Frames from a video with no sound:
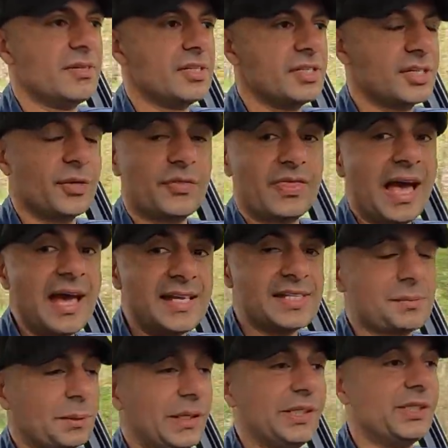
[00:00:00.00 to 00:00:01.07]
So that
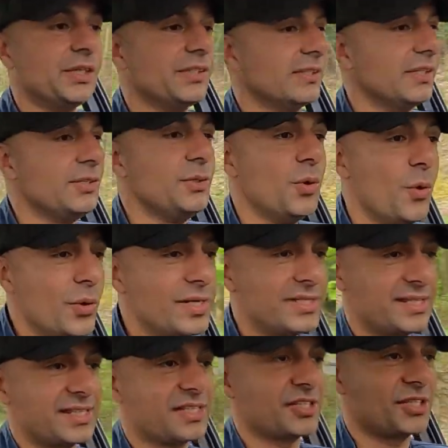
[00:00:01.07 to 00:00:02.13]
is pretty good. The
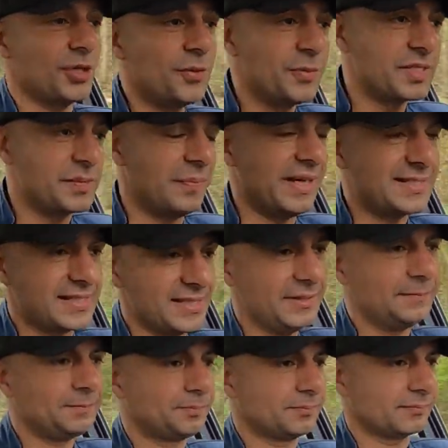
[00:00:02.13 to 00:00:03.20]
noise is so much
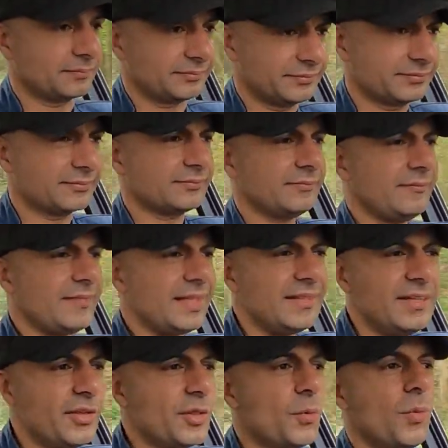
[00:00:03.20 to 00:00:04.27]
better.
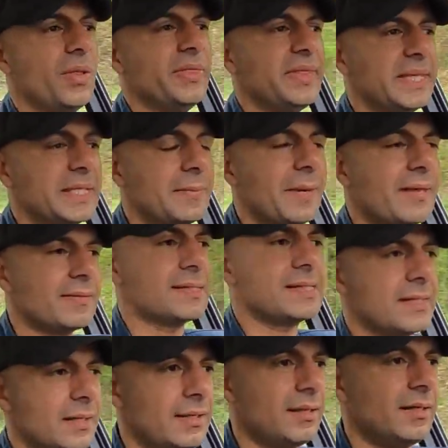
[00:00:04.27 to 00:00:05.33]
Now, the one thing about this
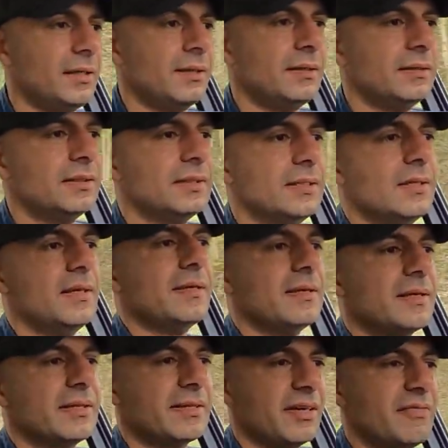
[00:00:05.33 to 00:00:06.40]
car
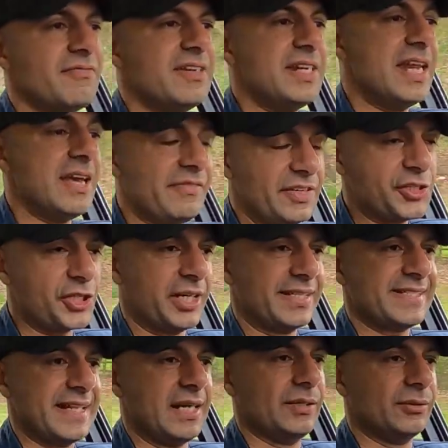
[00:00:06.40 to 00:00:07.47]
that I've never
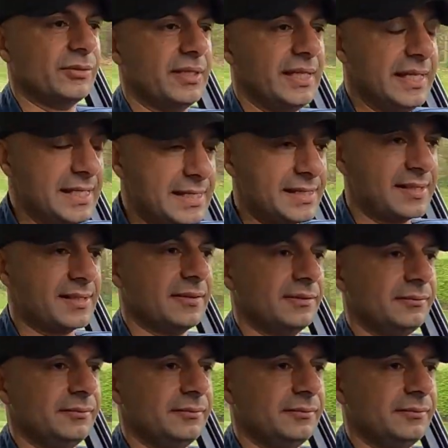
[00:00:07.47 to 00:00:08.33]
checked out is